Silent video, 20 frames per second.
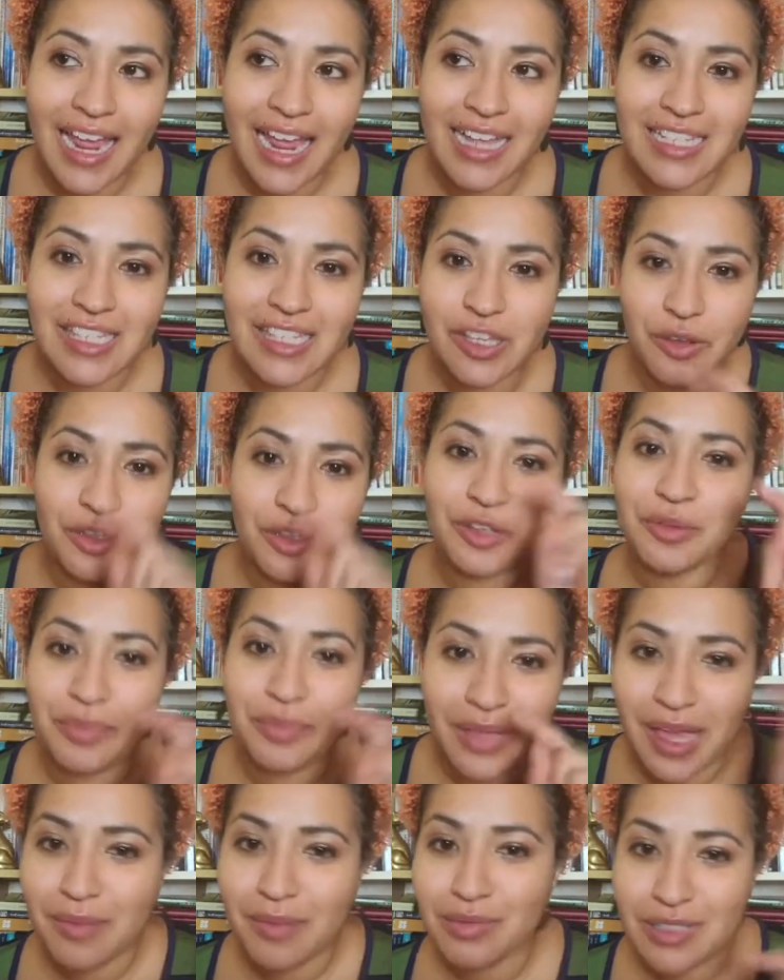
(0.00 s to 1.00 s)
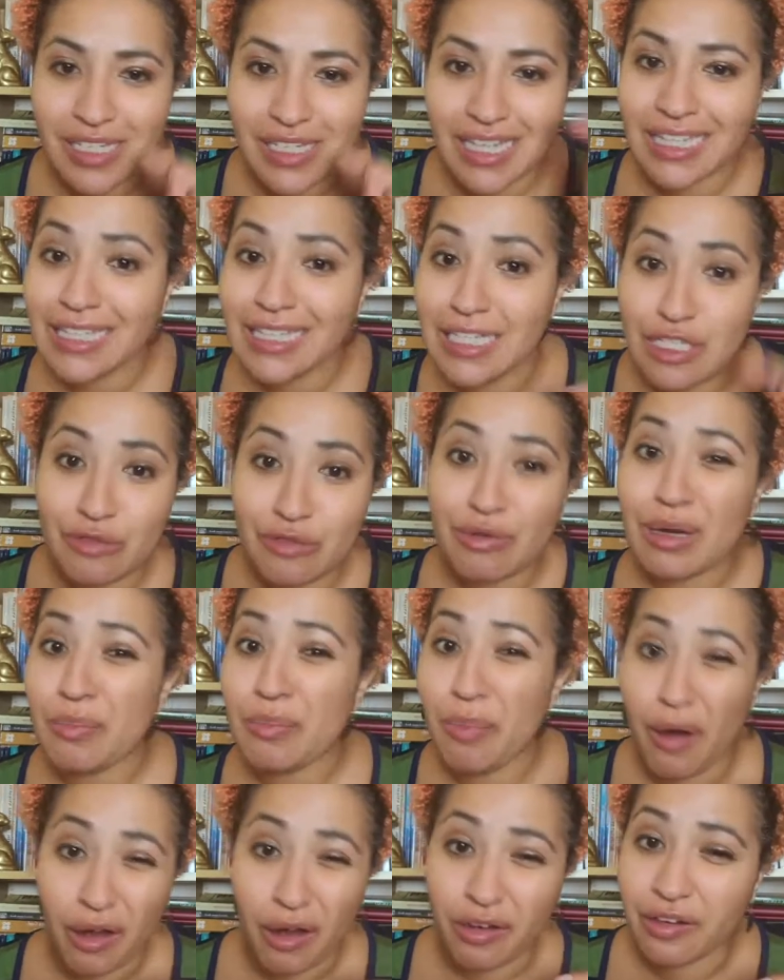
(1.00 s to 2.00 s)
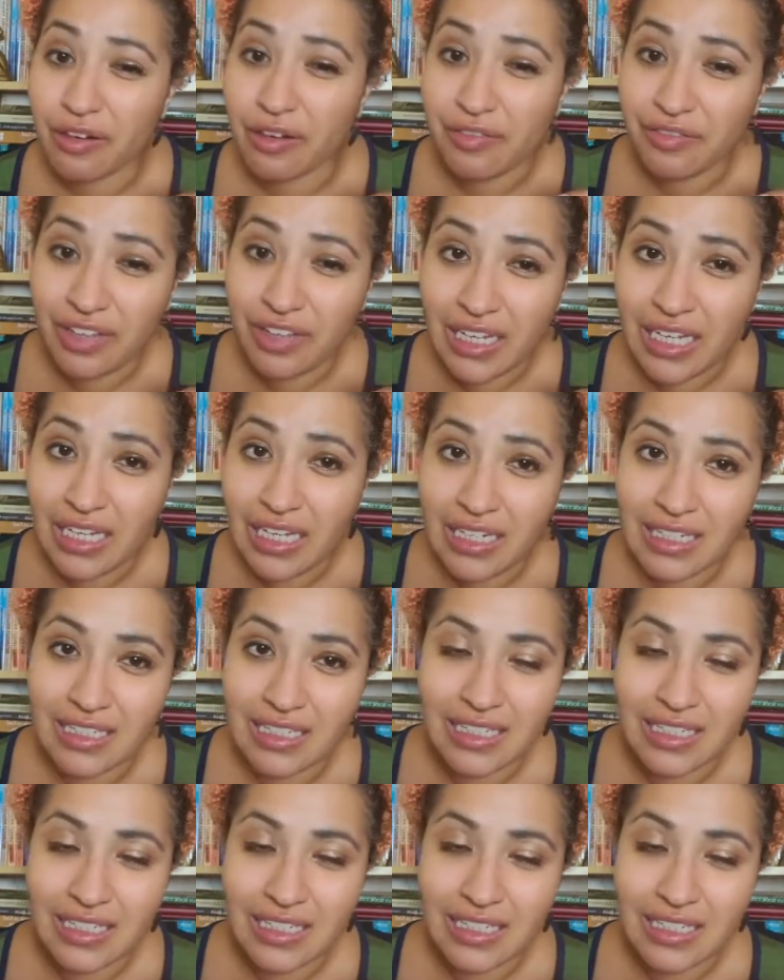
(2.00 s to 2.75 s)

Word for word: so you'll be able to at least read part of it.